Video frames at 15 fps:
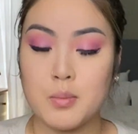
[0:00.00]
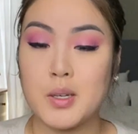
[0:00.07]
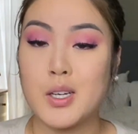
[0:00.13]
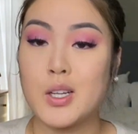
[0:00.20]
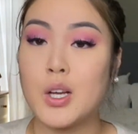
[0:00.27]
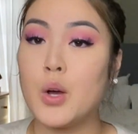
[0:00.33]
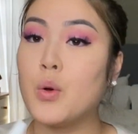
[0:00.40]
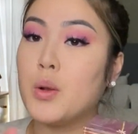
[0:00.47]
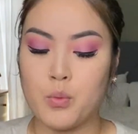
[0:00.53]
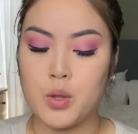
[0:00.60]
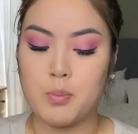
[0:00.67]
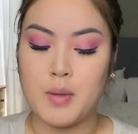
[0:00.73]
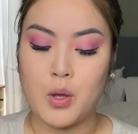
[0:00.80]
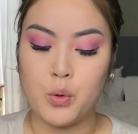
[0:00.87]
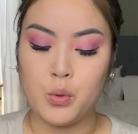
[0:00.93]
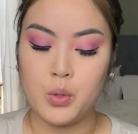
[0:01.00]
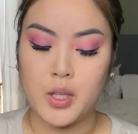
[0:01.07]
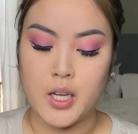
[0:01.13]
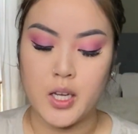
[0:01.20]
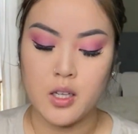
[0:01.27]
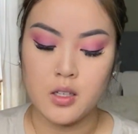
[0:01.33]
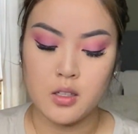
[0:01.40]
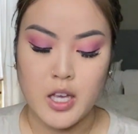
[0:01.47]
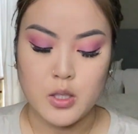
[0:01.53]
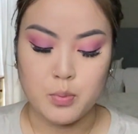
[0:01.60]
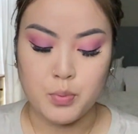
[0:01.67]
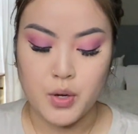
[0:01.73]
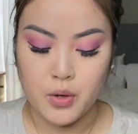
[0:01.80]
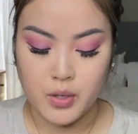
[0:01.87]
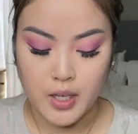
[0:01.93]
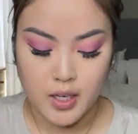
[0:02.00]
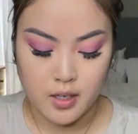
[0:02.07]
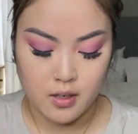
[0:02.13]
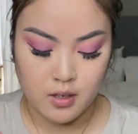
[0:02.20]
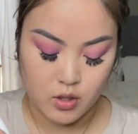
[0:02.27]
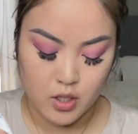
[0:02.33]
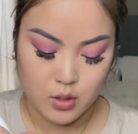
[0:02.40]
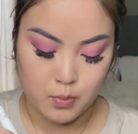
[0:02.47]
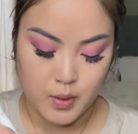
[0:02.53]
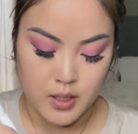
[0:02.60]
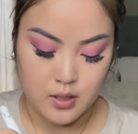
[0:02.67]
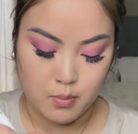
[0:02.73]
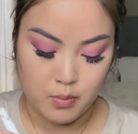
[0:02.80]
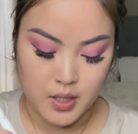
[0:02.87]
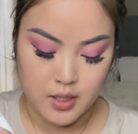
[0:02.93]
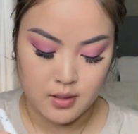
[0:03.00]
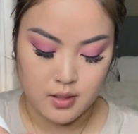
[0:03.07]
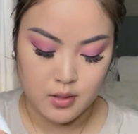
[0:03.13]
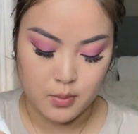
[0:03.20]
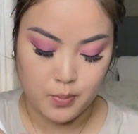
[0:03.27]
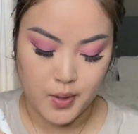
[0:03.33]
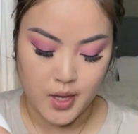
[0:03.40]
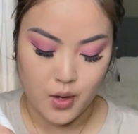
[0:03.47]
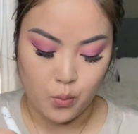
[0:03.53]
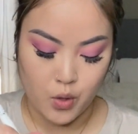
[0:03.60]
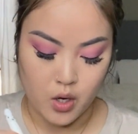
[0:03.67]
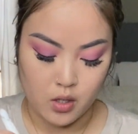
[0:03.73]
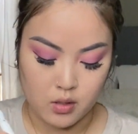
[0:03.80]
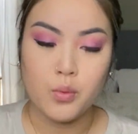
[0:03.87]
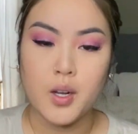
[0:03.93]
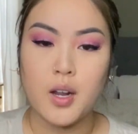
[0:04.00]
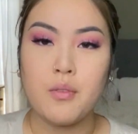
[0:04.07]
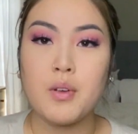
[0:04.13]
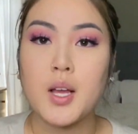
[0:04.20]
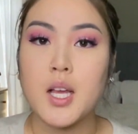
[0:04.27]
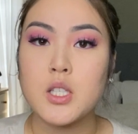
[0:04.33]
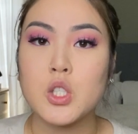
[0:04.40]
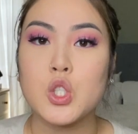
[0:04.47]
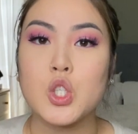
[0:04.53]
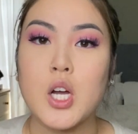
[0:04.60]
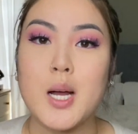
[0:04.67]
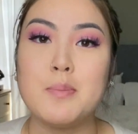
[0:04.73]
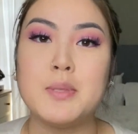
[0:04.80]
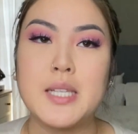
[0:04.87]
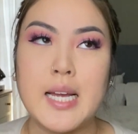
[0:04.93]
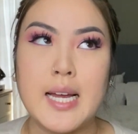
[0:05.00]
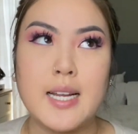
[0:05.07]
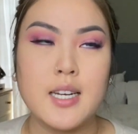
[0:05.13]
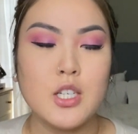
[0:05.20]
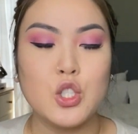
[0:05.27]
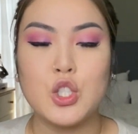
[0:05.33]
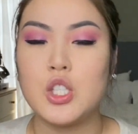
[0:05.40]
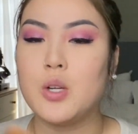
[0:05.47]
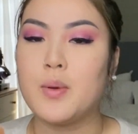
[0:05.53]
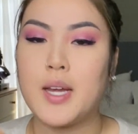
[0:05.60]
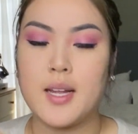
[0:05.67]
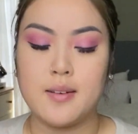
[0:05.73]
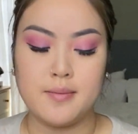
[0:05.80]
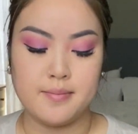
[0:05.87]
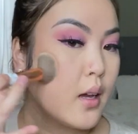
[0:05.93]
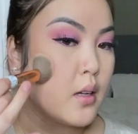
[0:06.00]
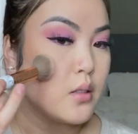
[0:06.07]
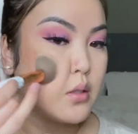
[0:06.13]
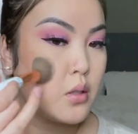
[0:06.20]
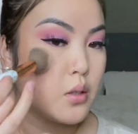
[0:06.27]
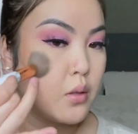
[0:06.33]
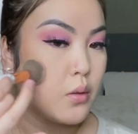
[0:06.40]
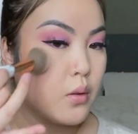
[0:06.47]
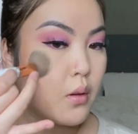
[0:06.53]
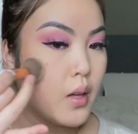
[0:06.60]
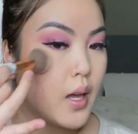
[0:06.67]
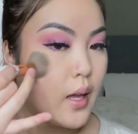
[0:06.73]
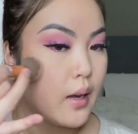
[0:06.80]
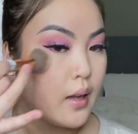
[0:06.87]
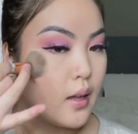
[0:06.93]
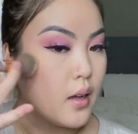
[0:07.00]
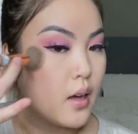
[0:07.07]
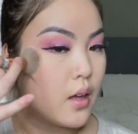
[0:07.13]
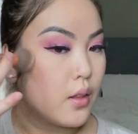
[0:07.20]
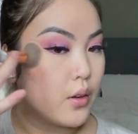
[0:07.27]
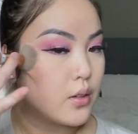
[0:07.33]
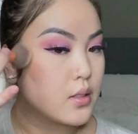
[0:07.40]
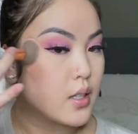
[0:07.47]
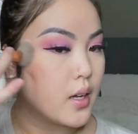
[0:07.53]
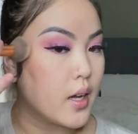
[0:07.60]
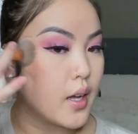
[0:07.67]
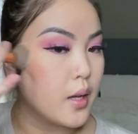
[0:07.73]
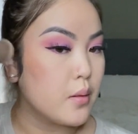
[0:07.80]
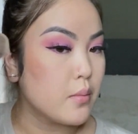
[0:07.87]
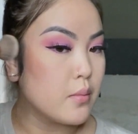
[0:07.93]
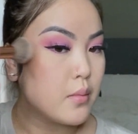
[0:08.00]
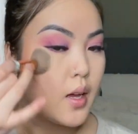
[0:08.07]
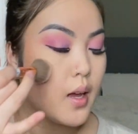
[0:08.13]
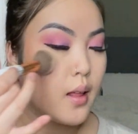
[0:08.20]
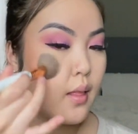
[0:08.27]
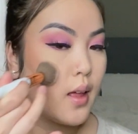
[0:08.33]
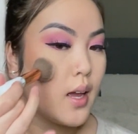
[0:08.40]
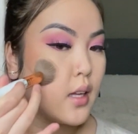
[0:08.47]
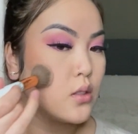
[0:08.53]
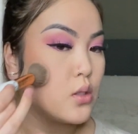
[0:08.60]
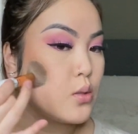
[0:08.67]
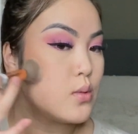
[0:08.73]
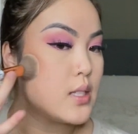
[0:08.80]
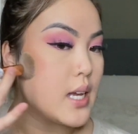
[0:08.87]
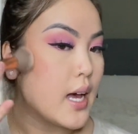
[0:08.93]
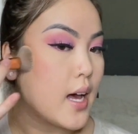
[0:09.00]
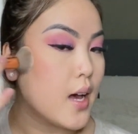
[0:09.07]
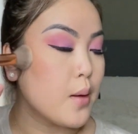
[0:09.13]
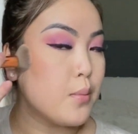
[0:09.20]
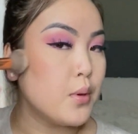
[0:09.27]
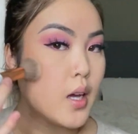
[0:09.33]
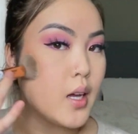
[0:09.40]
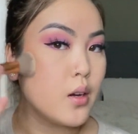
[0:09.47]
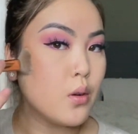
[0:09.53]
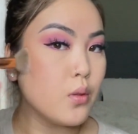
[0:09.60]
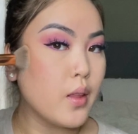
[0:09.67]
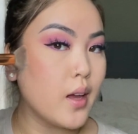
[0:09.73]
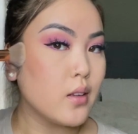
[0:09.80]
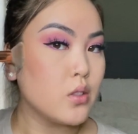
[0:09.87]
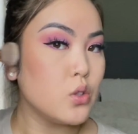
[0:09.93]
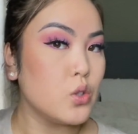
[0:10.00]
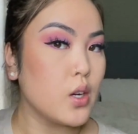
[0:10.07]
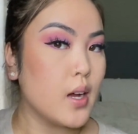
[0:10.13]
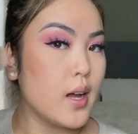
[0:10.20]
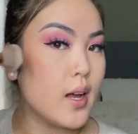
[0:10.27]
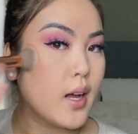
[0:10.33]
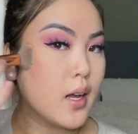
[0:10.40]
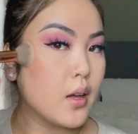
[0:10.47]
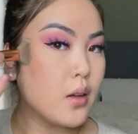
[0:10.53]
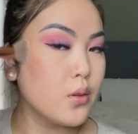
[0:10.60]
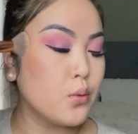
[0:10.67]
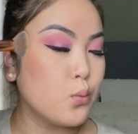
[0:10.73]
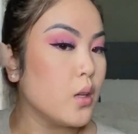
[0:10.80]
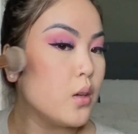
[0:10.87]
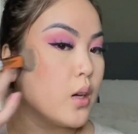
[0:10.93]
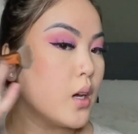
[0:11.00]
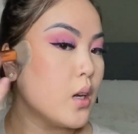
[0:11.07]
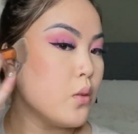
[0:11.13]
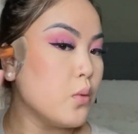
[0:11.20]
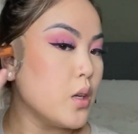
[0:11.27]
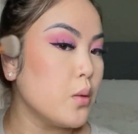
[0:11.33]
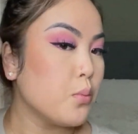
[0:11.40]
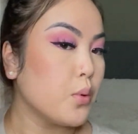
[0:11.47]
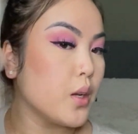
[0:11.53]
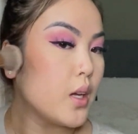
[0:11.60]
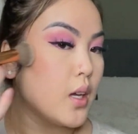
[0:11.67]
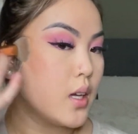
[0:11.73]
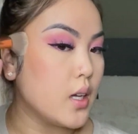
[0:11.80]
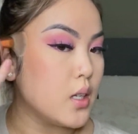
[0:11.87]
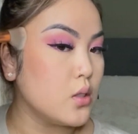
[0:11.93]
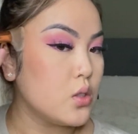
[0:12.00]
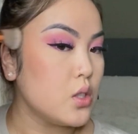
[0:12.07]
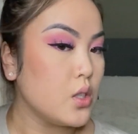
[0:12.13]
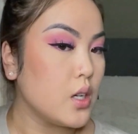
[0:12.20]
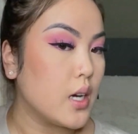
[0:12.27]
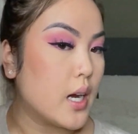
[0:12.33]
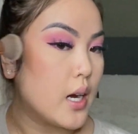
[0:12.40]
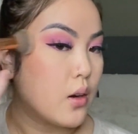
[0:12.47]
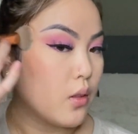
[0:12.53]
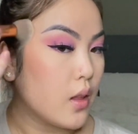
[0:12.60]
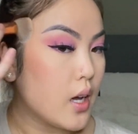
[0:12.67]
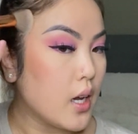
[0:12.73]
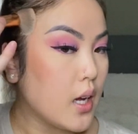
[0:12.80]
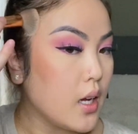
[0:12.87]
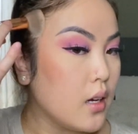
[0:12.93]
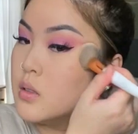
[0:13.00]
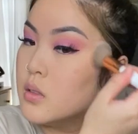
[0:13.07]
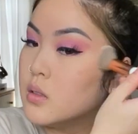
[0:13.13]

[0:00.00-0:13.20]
I'm gonna go in with my Huda. It's broken, there's bits and pieces, but it works. Whatever gets the job done, do it. I do any other time. I like to dab, I don't like to drag. And you kind of want to bring it into your hairline.